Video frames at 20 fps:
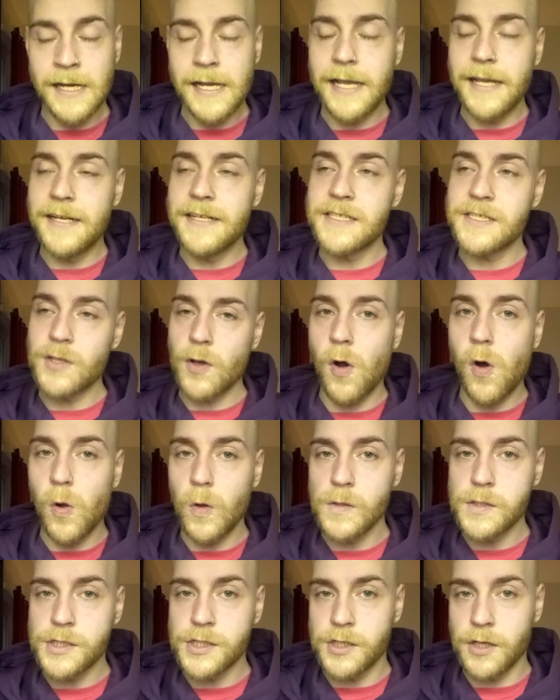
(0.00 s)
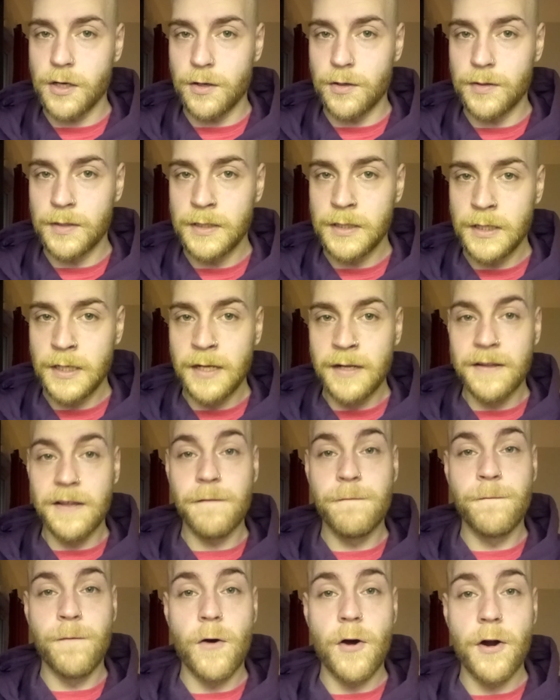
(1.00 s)
It is also the
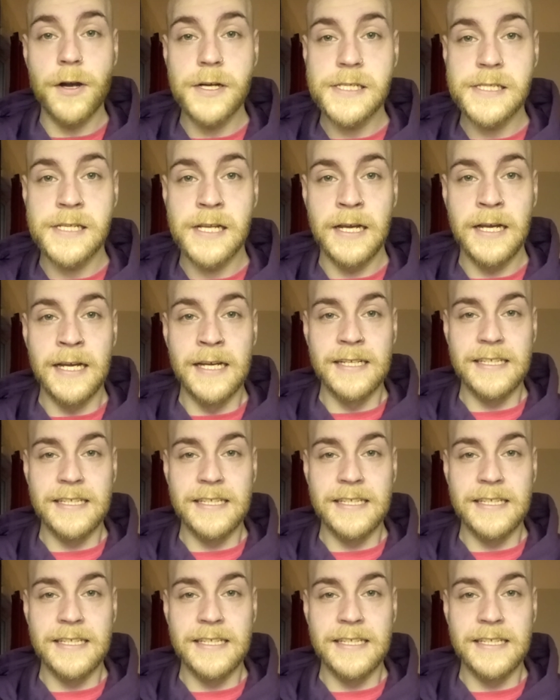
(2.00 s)
force